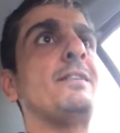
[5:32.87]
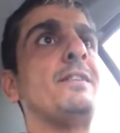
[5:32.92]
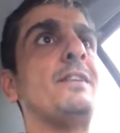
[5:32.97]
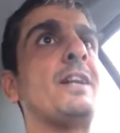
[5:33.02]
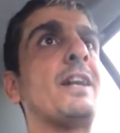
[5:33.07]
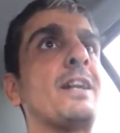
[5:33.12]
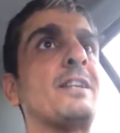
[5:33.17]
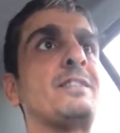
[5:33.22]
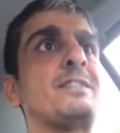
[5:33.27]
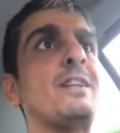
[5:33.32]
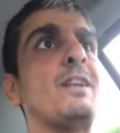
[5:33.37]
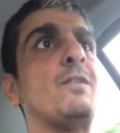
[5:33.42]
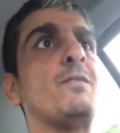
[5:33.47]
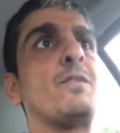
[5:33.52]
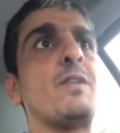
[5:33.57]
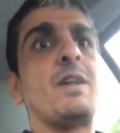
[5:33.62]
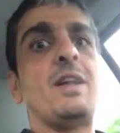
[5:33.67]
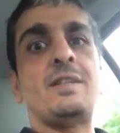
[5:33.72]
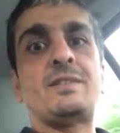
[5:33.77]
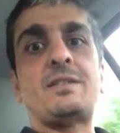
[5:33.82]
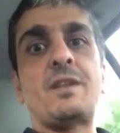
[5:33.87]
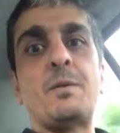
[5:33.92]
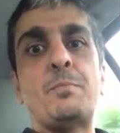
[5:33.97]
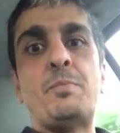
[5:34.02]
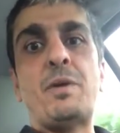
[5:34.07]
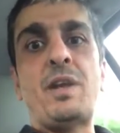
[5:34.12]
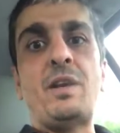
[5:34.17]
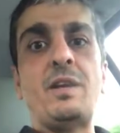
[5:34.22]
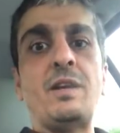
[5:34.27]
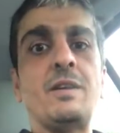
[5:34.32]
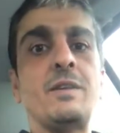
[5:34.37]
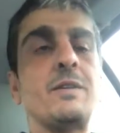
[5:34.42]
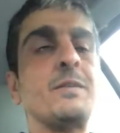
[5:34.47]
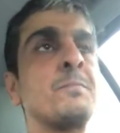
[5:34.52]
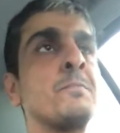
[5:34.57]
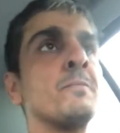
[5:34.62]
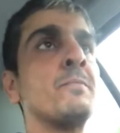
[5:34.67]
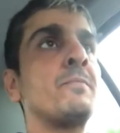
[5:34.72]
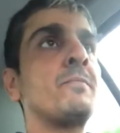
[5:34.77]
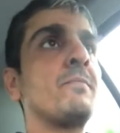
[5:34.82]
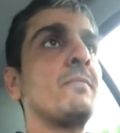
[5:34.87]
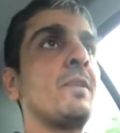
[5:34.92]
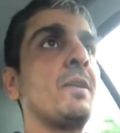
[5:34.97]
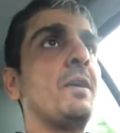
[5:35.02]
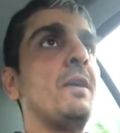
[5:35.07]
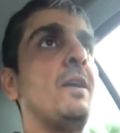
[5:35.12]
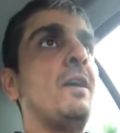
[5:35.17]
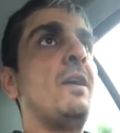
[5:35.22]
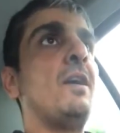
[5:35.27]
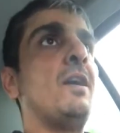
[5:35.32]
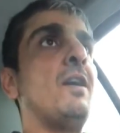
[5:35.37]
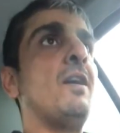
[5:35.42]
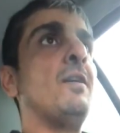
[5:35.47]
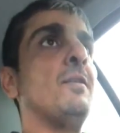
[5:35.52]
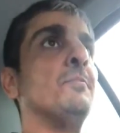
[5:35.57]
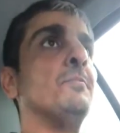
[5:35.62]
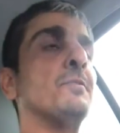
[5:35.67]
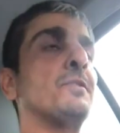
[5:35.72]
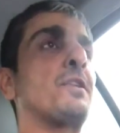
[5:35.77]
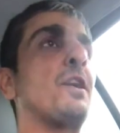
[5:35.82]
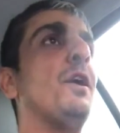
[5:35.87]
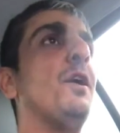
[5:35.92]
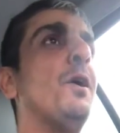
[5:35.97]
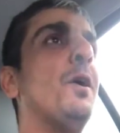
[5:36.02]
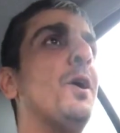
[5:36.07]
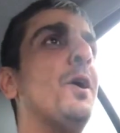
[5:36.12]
you got to sell them for less than a penny. So